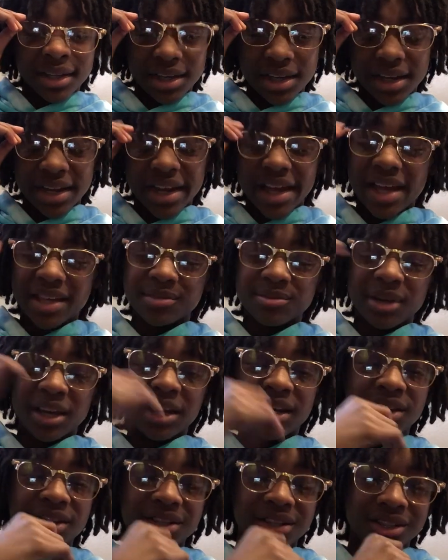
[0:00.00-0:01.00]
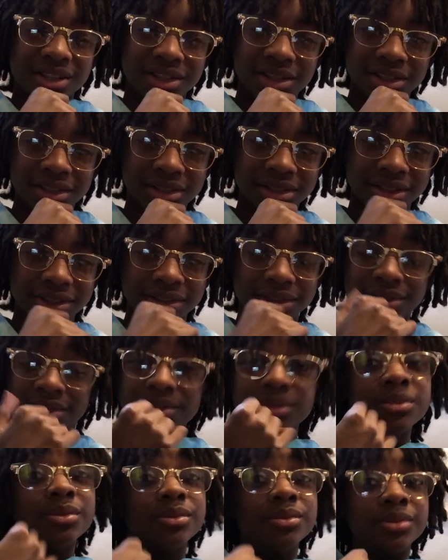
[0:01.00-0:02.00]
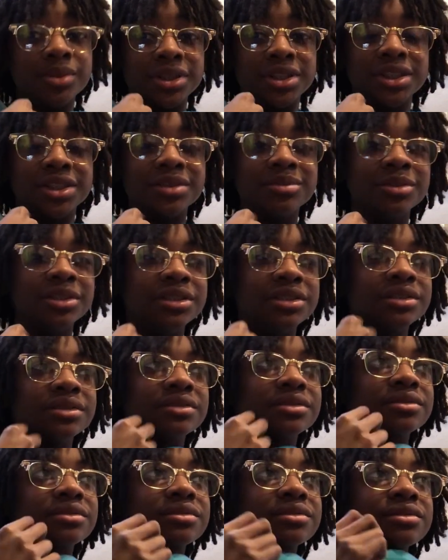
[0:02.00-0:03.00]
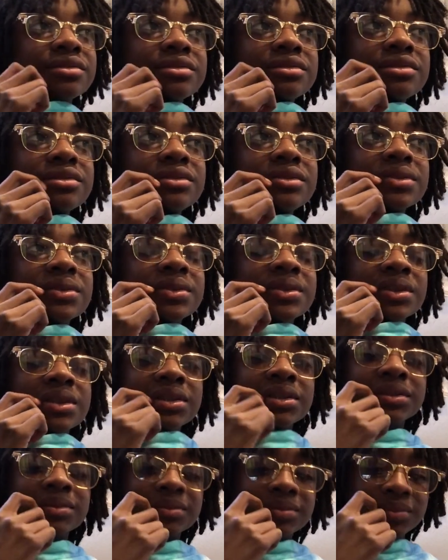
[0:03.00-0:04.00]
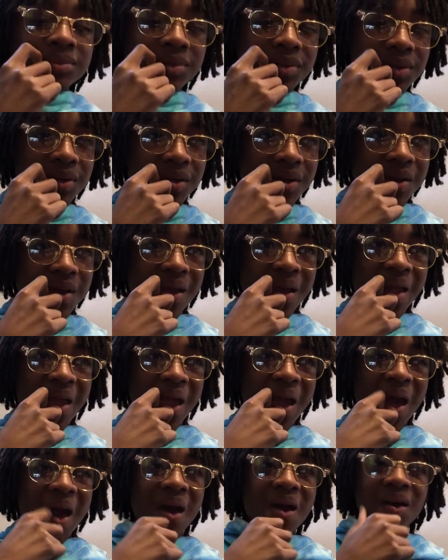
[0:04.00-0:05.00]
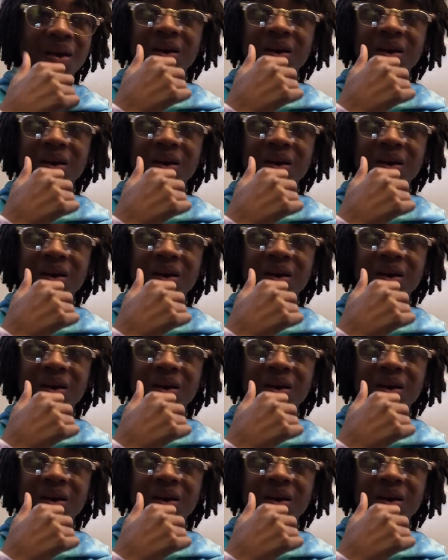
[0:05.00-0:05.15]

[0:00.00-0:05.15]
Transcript: Gotta ask my editor, which is me. Um, yeah,